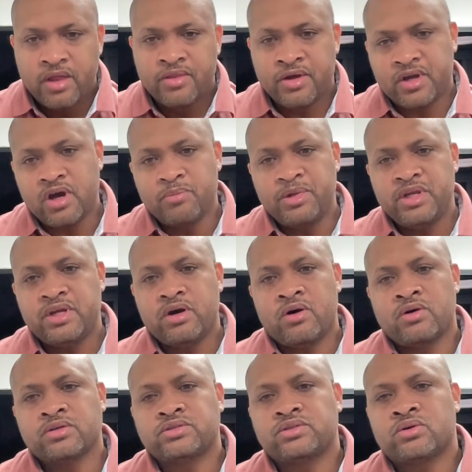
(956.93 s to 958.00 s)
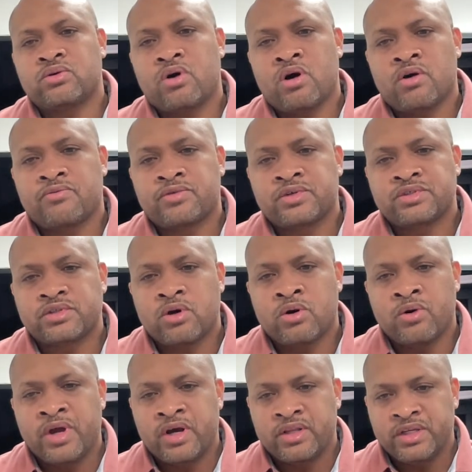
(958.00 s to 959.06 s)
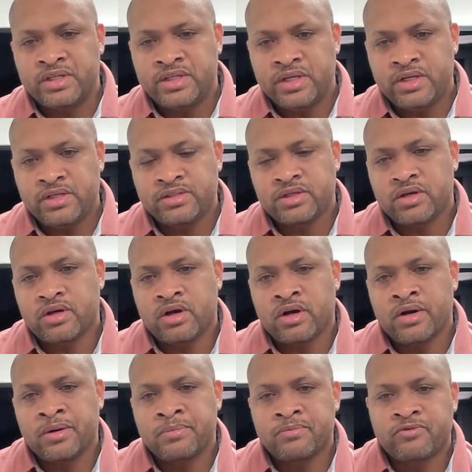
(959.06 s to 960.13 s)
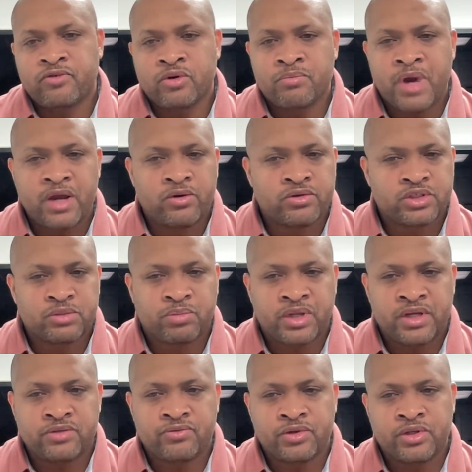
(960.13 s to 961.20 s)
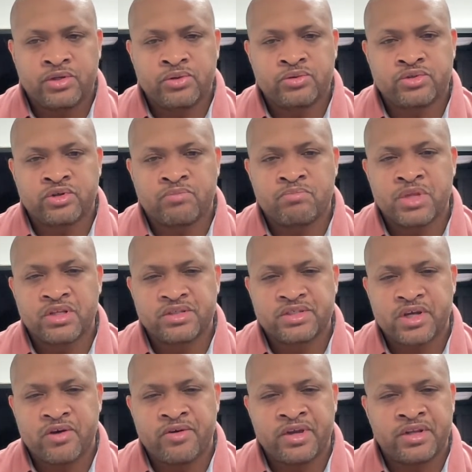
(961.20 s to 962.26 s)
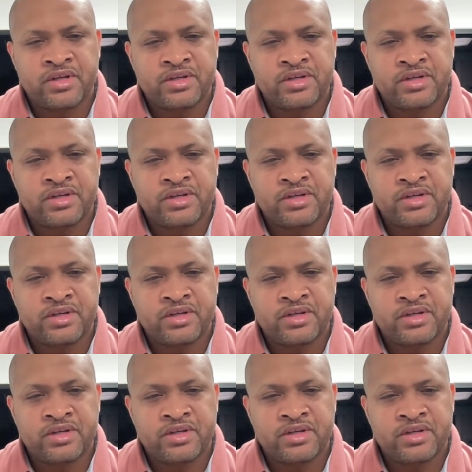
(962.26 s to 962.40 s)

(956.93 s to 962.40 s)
The company also offers OLEDs for micro displays for the use of military and